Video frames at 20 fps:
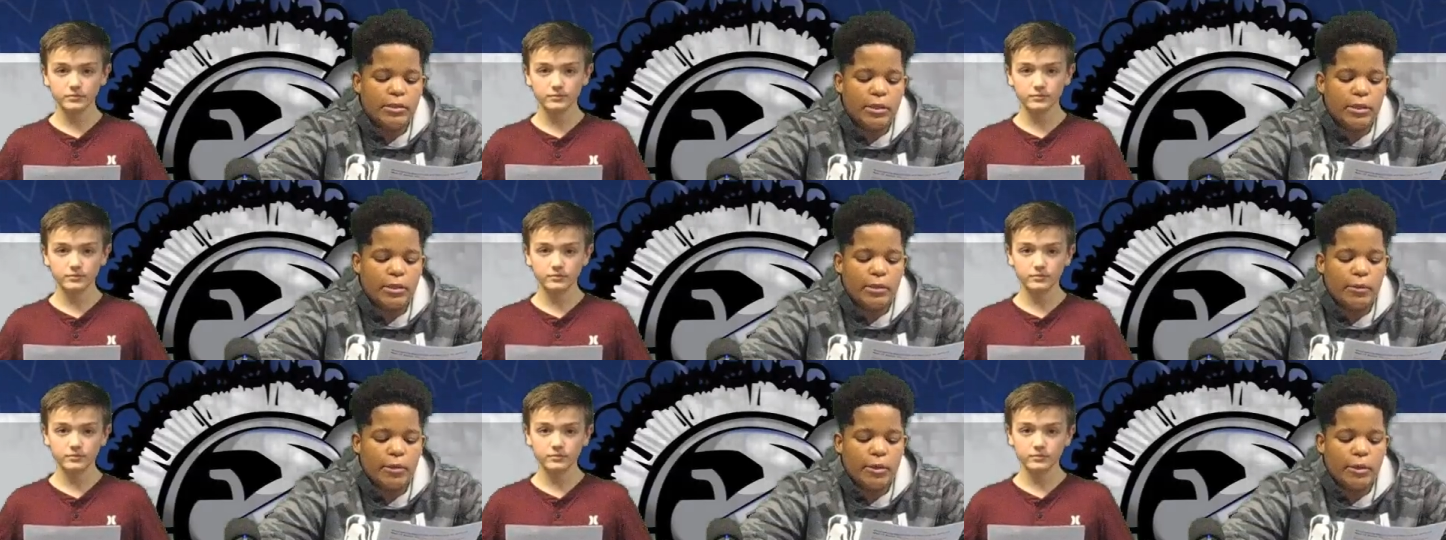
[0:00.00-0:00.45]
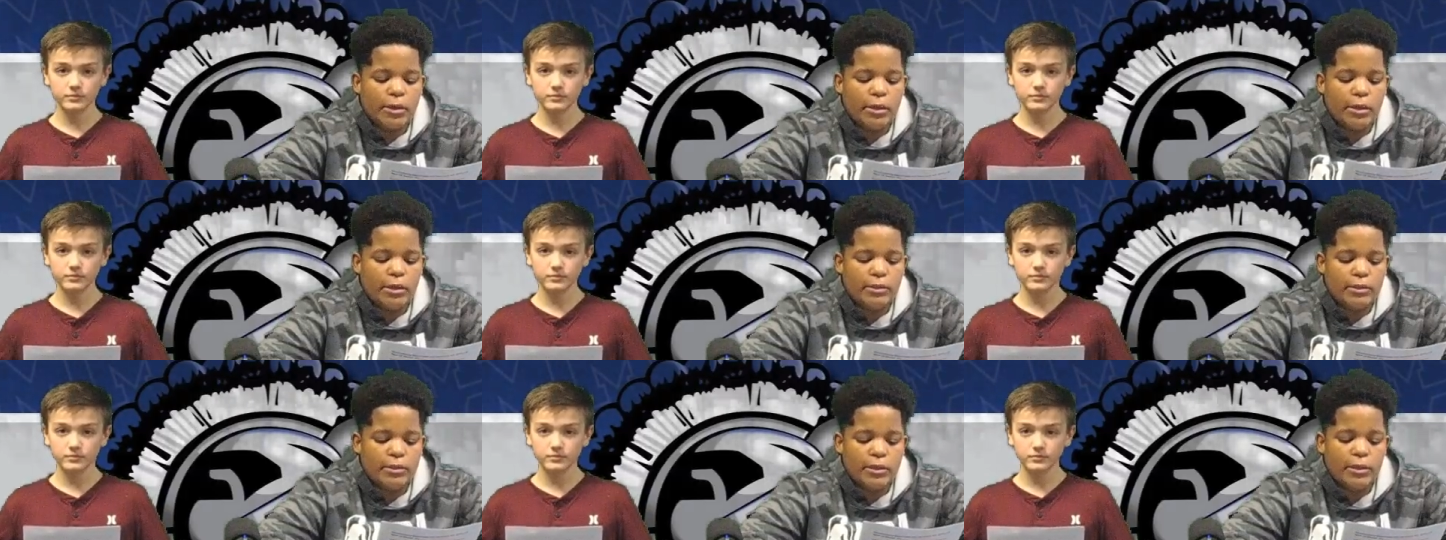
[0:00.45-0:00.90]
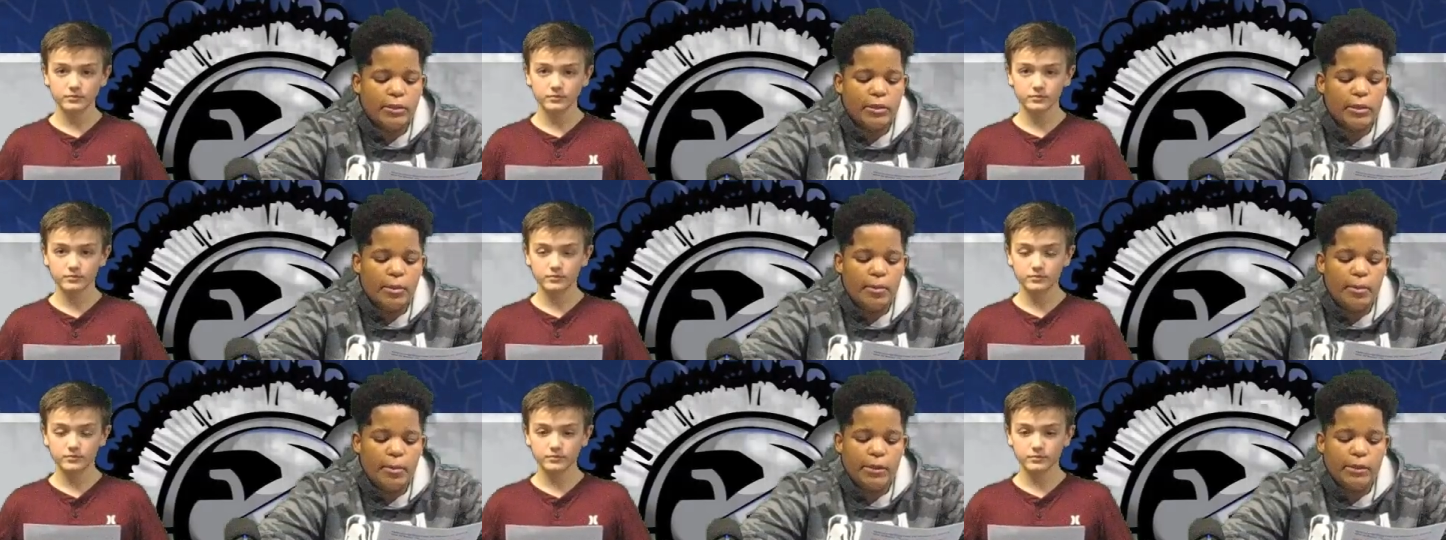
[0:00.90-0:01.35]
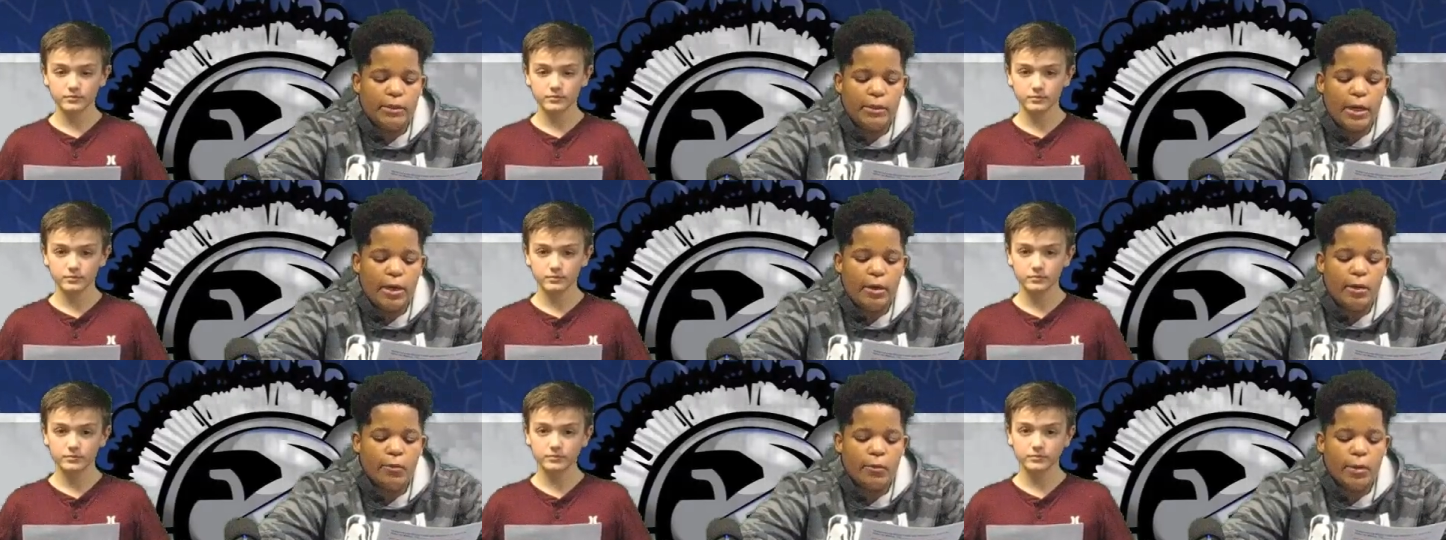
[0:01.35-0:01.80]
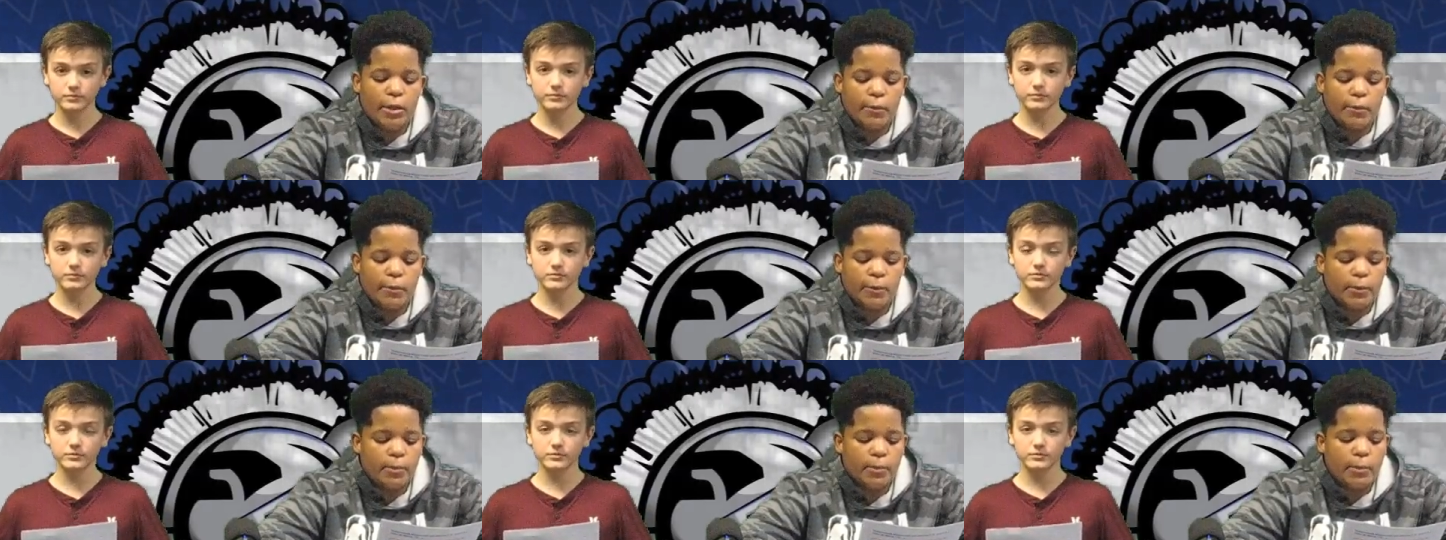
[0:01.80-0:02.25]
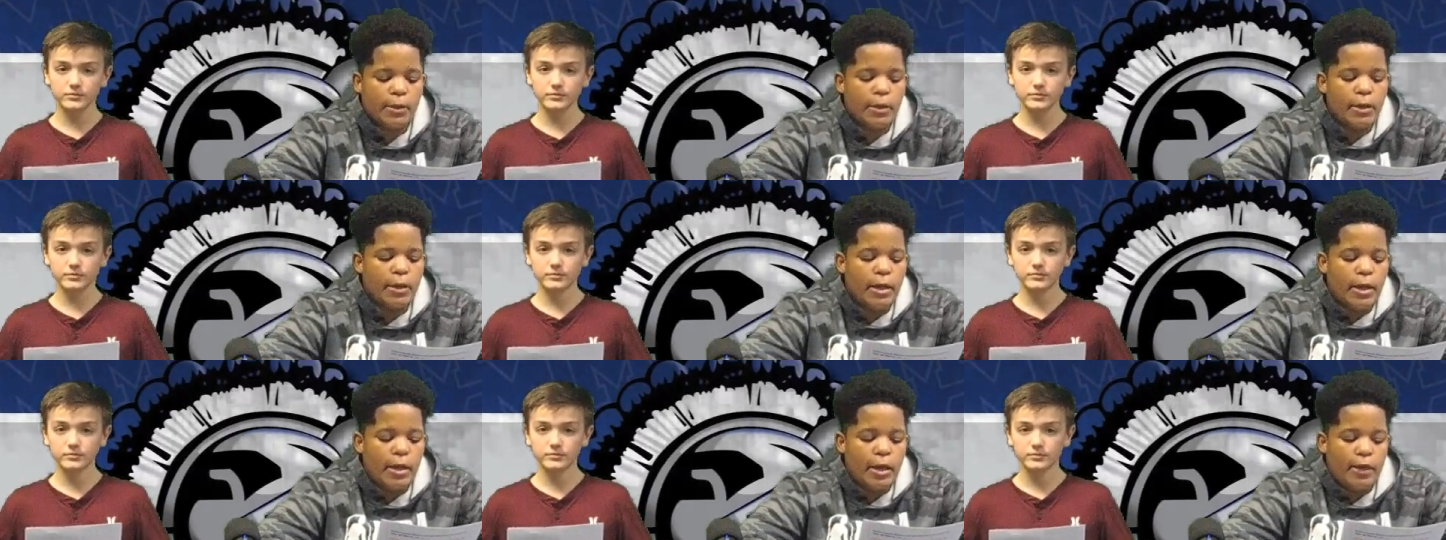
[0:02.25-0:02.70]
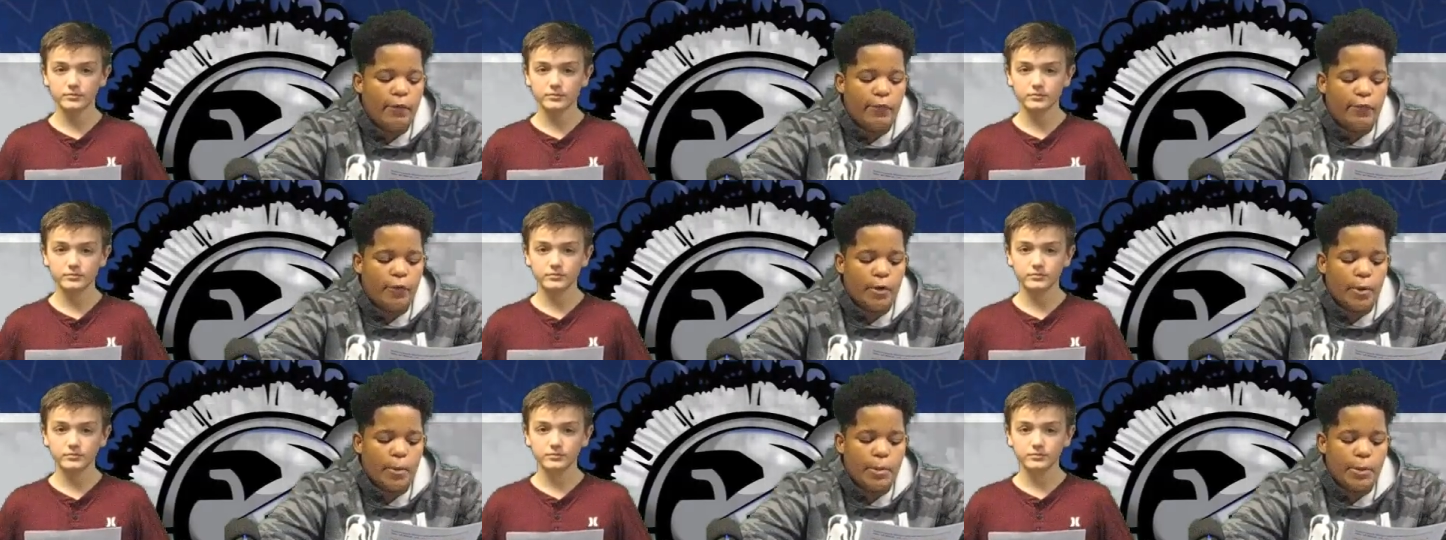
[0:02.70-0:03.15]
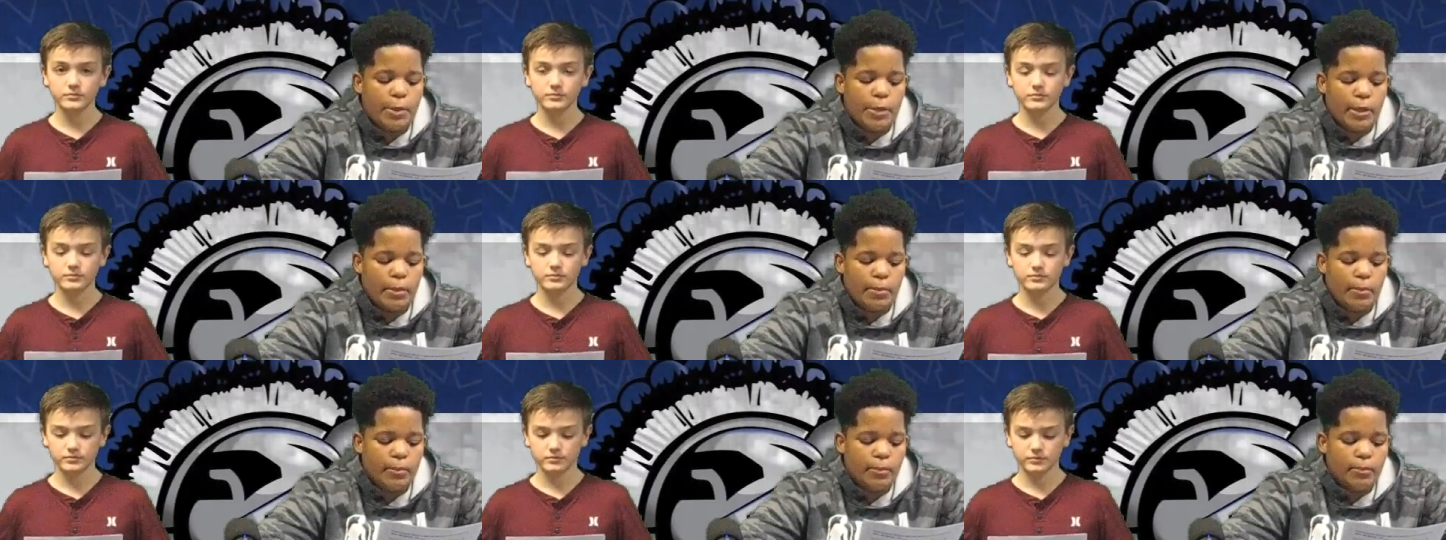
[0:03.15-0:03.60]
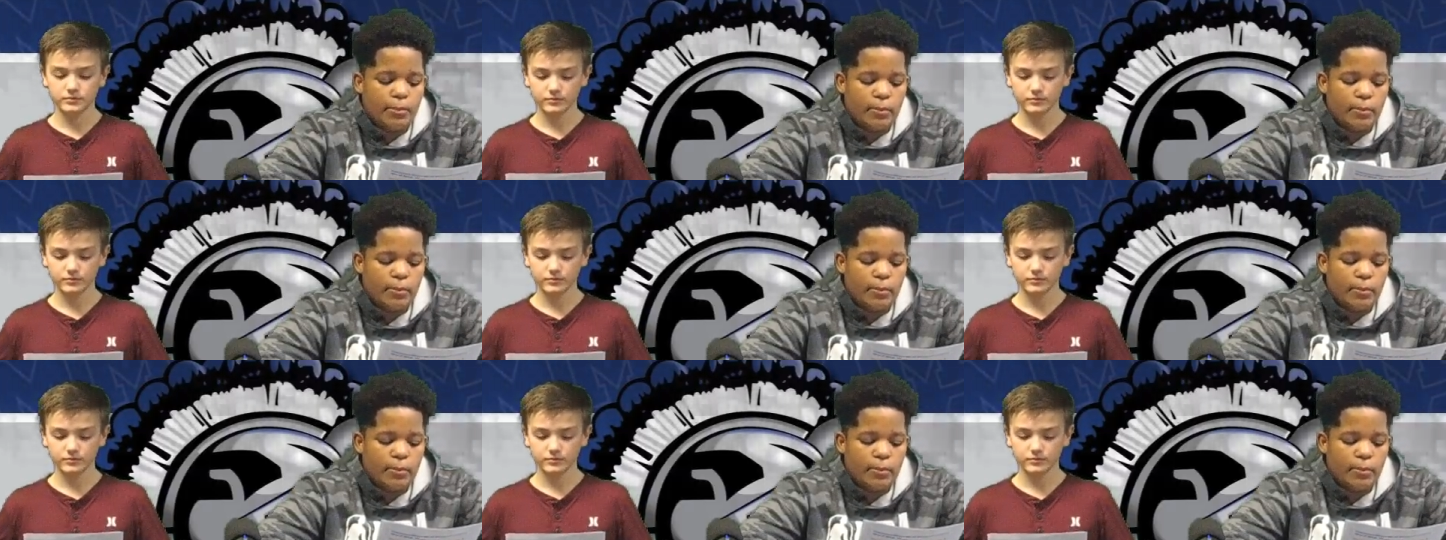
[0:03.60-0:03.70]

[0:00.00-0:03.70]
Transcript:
Speaker 1: January 18th at McDowell Weight Room at 4 p.m.